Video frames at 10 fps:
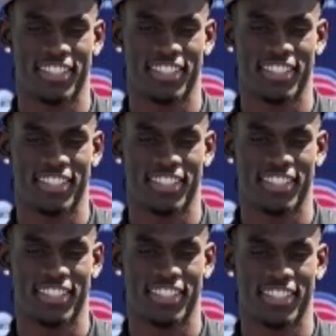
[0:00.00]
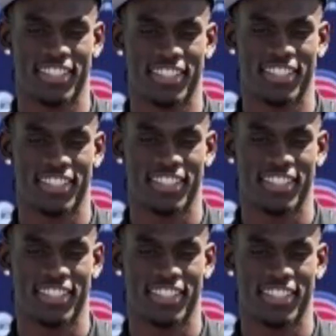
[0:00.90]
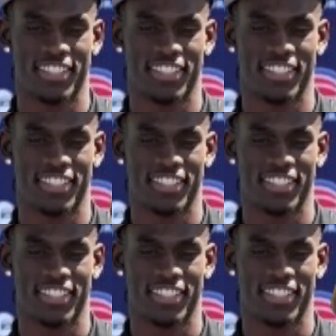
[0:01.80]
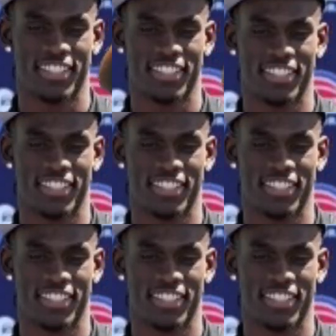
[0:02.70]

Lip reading: No words are spoken by the person on screen.